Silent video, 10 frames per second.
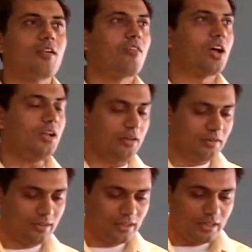Right?
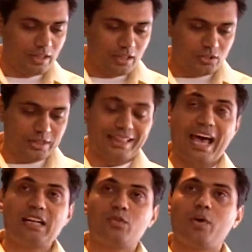So
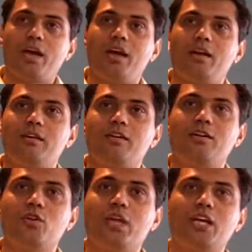that's where
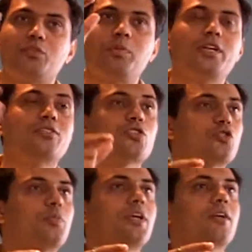you can experience your
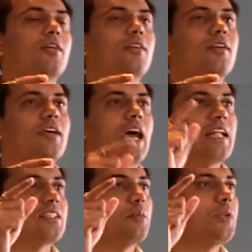spirit.
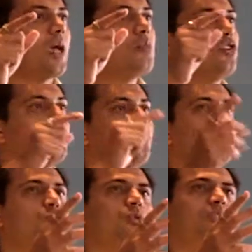And sometimes you
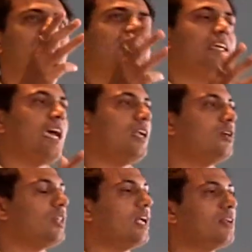do get
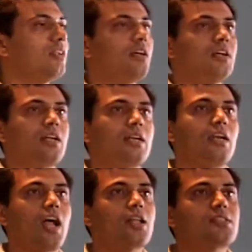into that
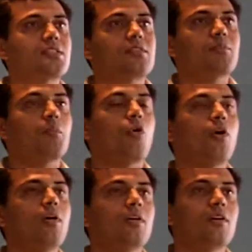trance
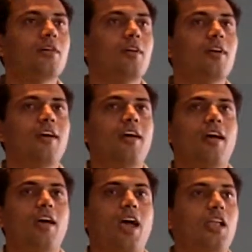mode
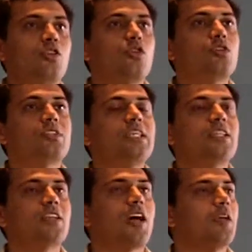and you don't see
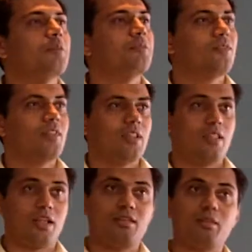the time.
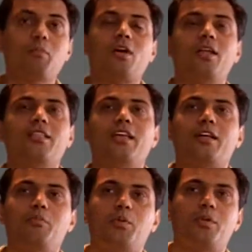That's the important thing
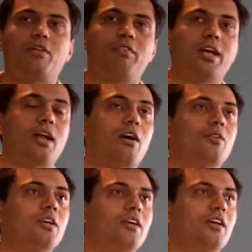that people have figured
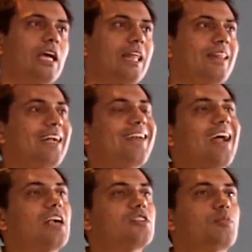out. In that
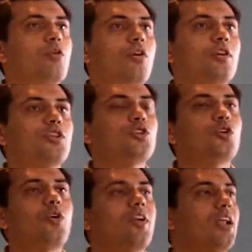trance mode, you
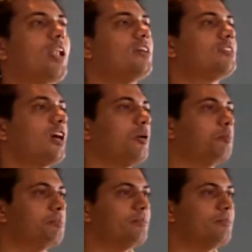don't realize time.